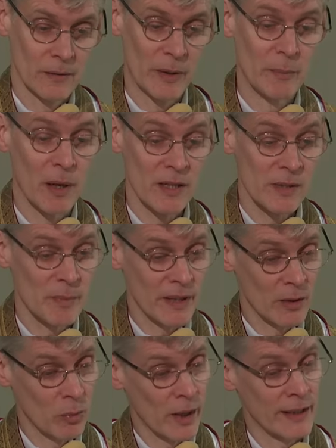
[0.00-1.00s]
We must be
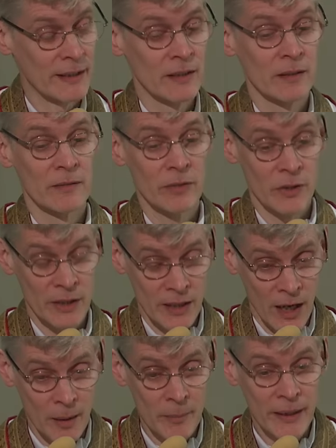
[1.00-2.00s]
awake for the
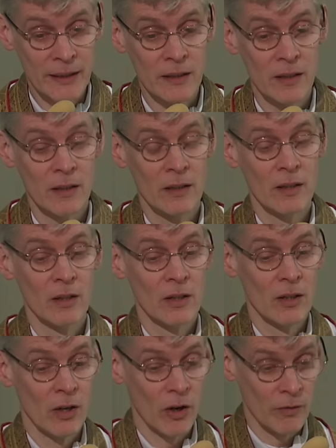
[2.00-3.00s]
coming
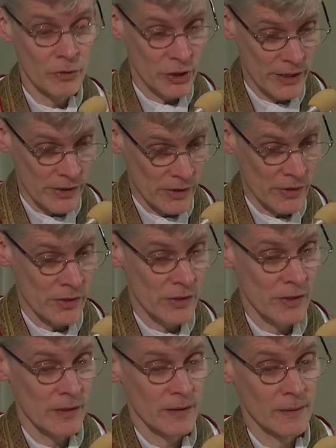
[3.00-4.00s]
of Jesus.